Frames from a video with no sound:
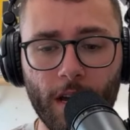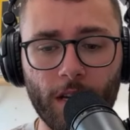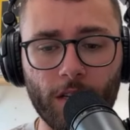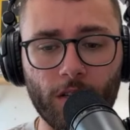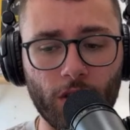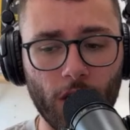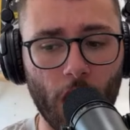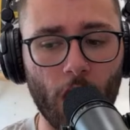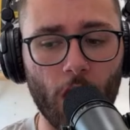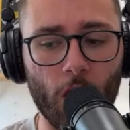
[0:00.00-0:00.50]

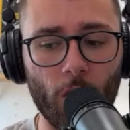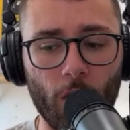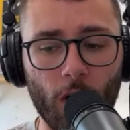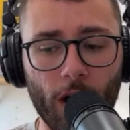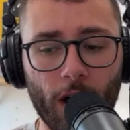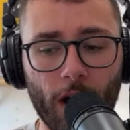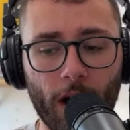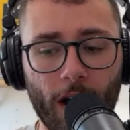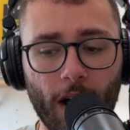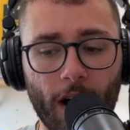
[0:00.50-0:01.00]
So
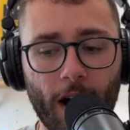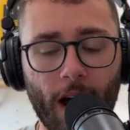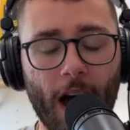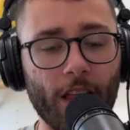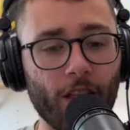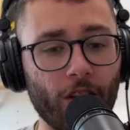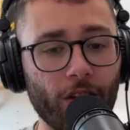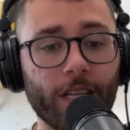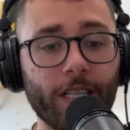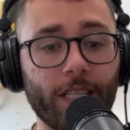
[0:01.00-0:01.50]
I
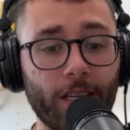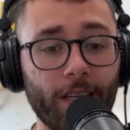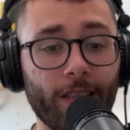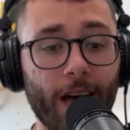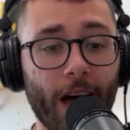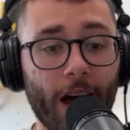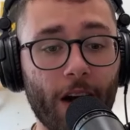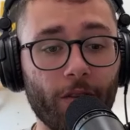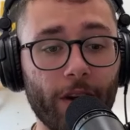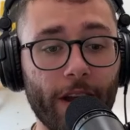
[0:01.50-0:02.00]
look at Dean
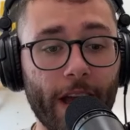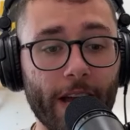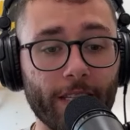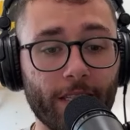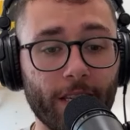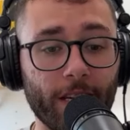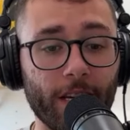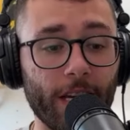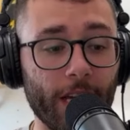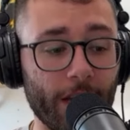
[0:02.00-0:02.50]
Lowry as
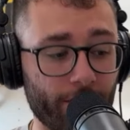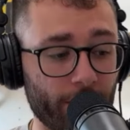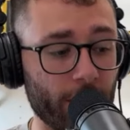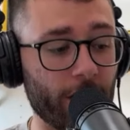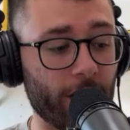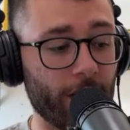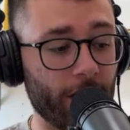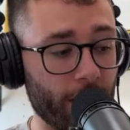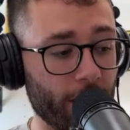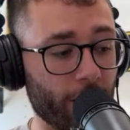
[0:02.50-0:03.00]
the if the
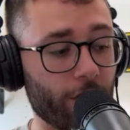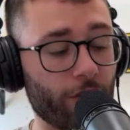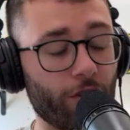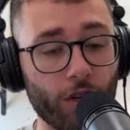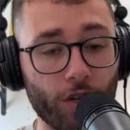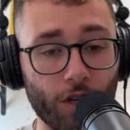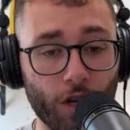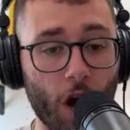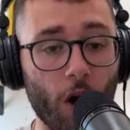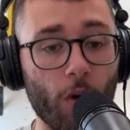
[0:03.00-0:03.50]
Steelers
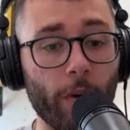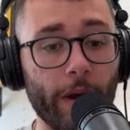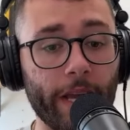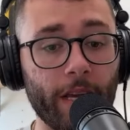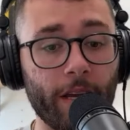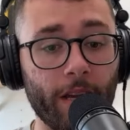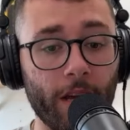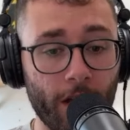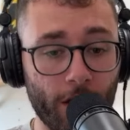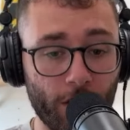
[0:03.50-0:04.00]
are
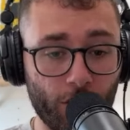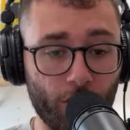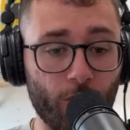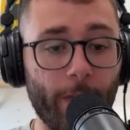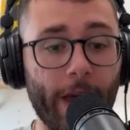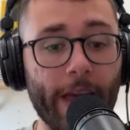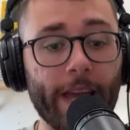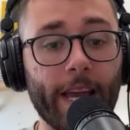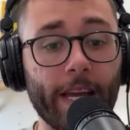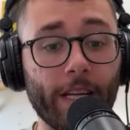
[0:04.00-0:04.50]
going to
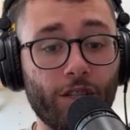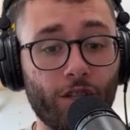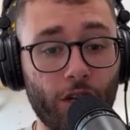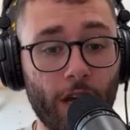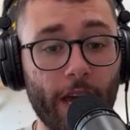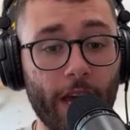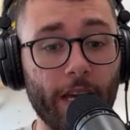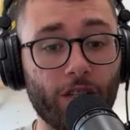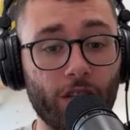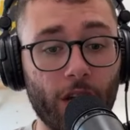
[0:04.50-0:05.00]
make a
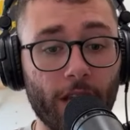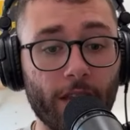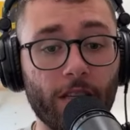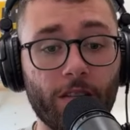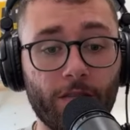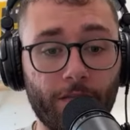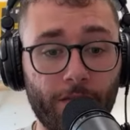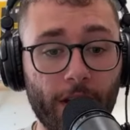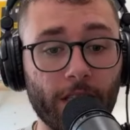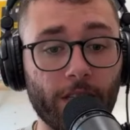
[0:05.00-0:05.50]
change on the
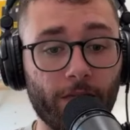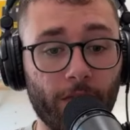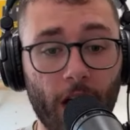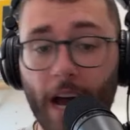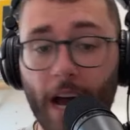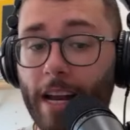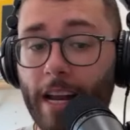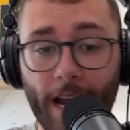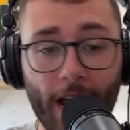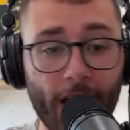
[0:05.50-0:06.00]
defensive
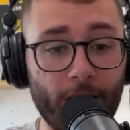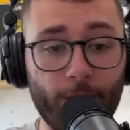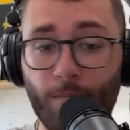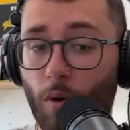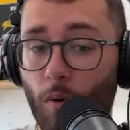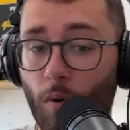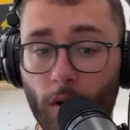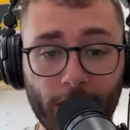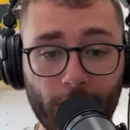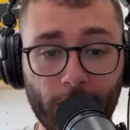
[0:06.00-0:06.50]
line at any
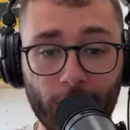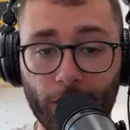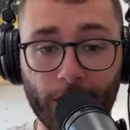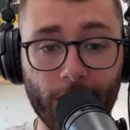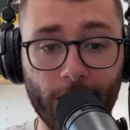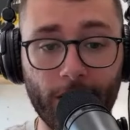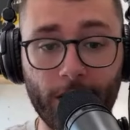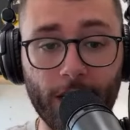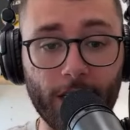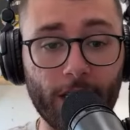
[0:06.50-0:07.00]
point during
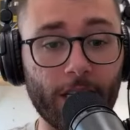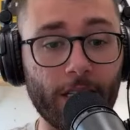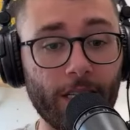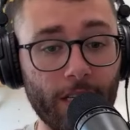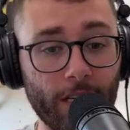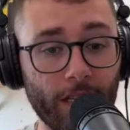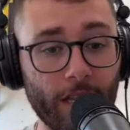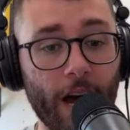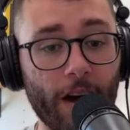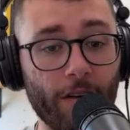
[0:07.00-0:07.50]
the season,
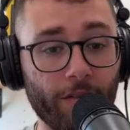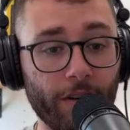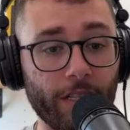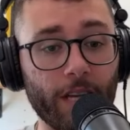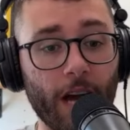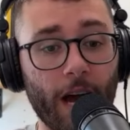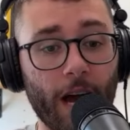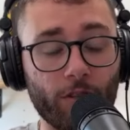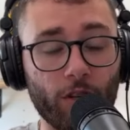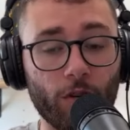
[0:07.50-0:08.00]
Dean Lowry's
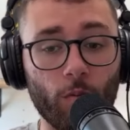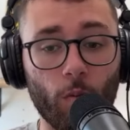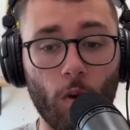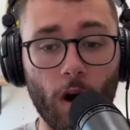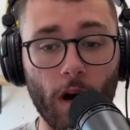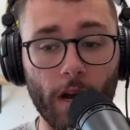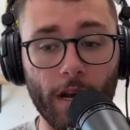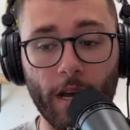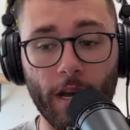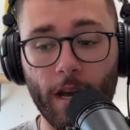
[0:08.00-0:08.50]
option
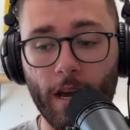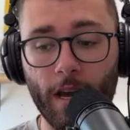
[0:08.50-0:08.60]
one,